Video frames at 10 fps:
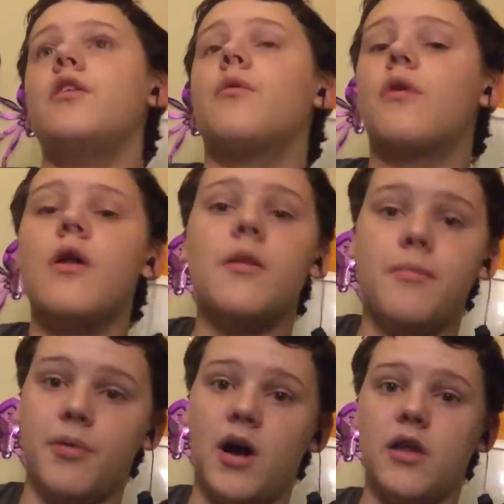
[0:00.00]
know, we're on the
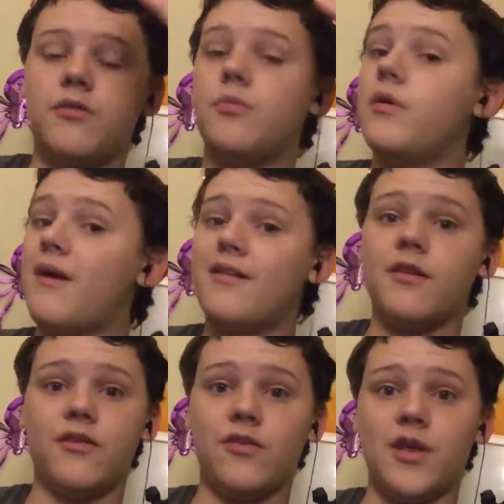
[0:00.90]
bus. We went to
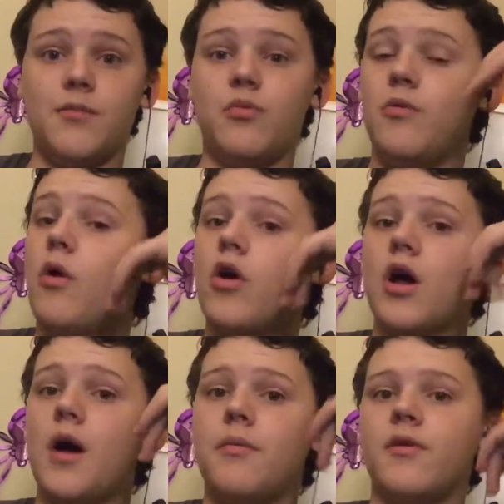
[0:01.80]
sleep. We woke
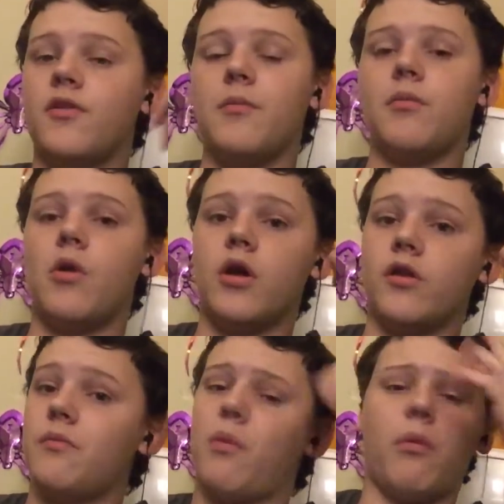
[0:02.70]
up because somebody woke us
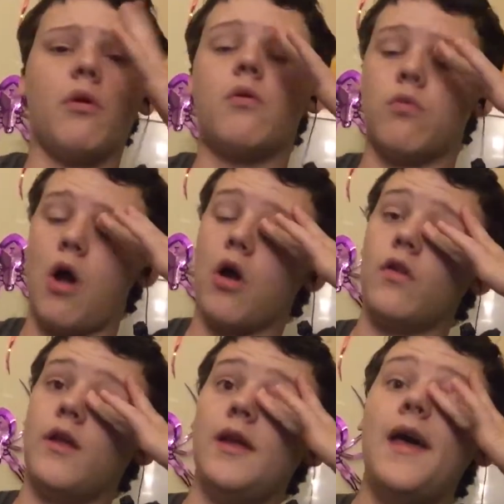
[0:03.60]
up. We were
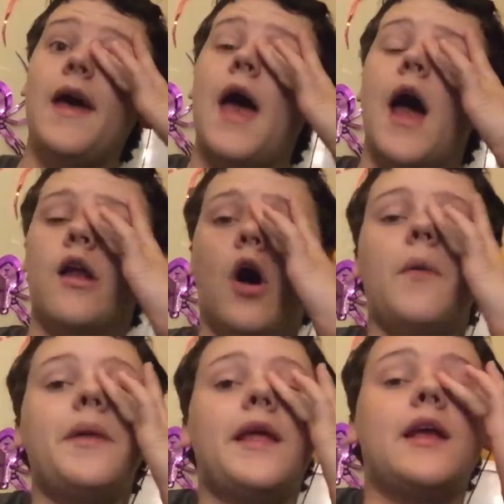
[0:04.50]
groggy, And all
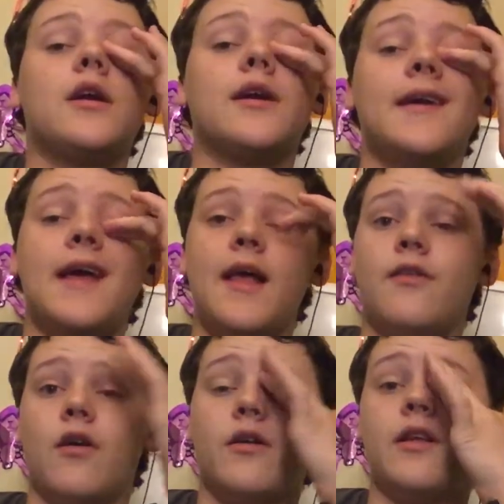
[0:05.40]
we hear is
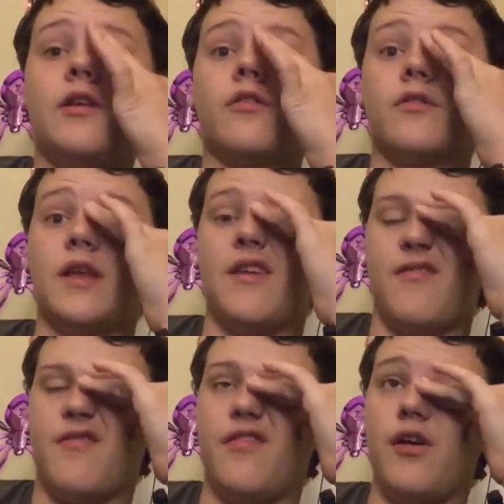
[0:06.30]
our teacher say,
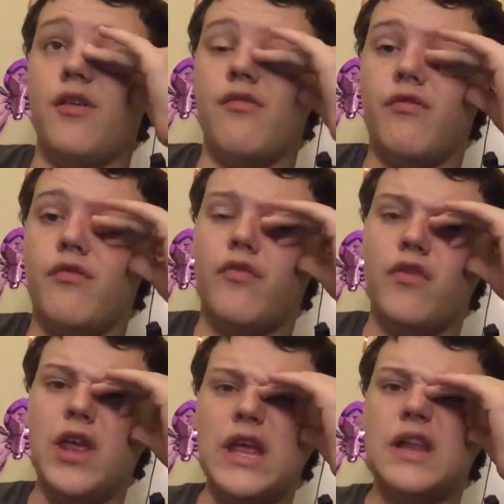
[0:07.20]
five
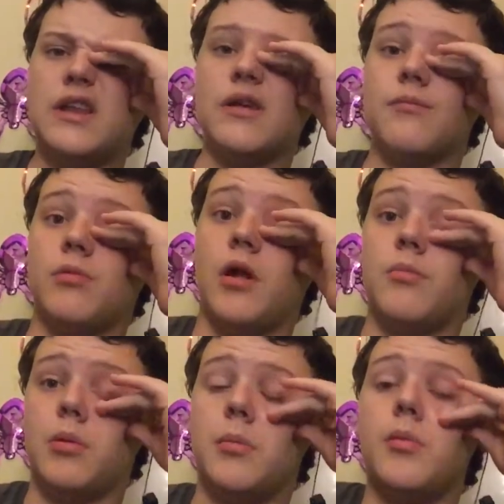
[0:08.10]
feet, blah,
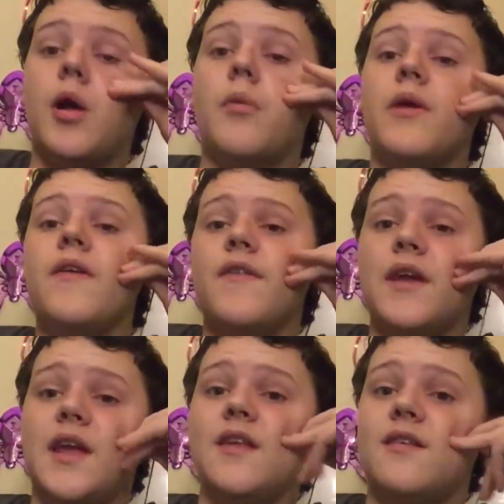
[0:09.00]
blah, blah. We
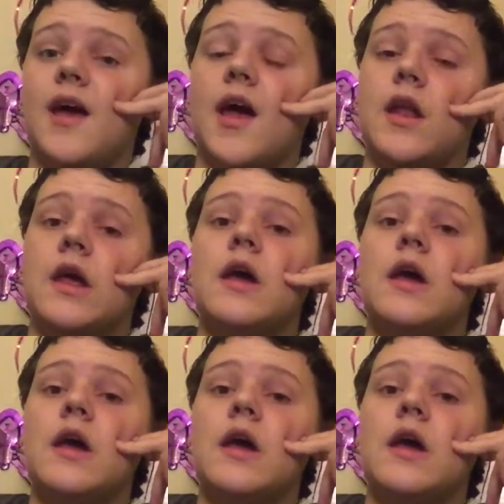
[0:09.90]
think he said